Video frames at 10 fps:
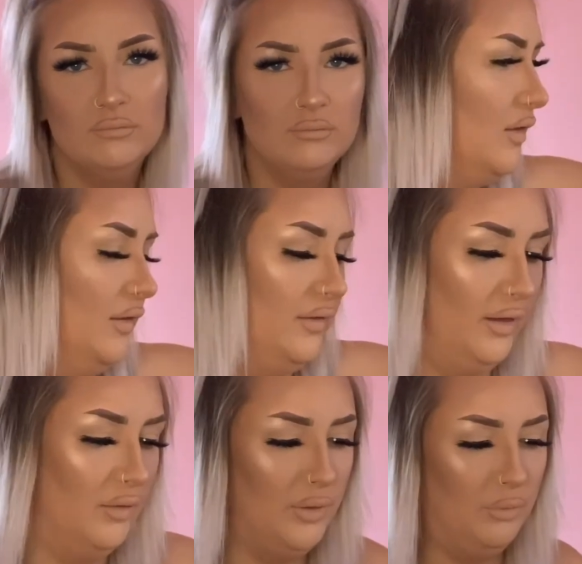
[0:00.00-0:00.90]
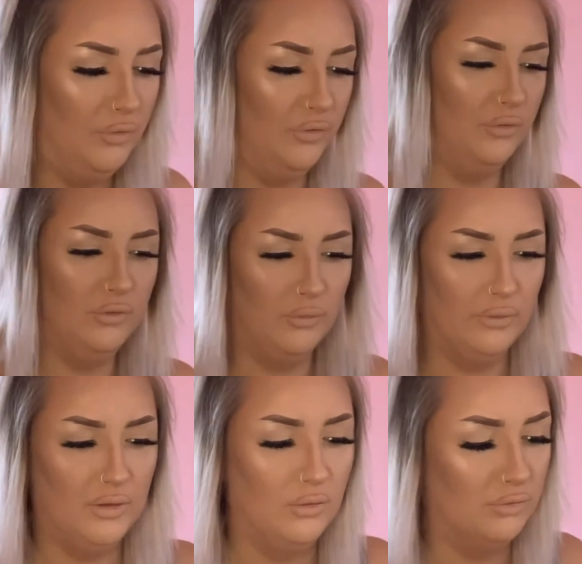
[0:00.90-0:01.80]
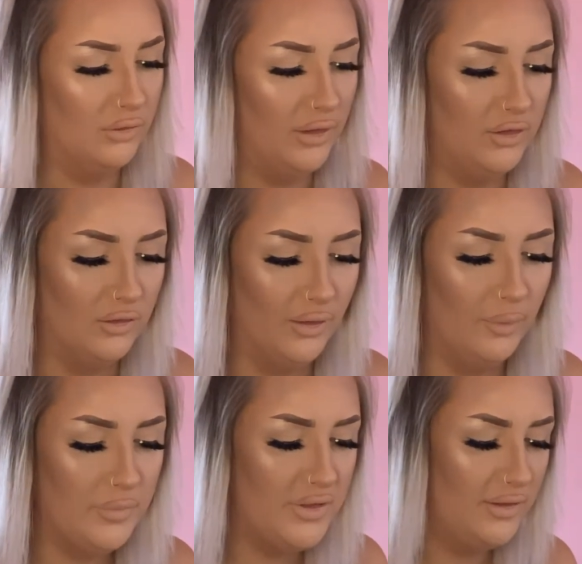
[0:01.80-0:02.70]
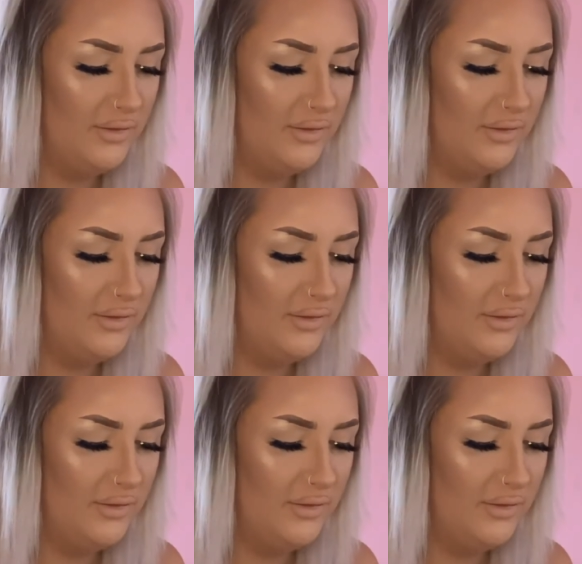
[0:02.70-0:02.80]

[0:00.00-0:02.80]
If you think people don't know that you overline your lips,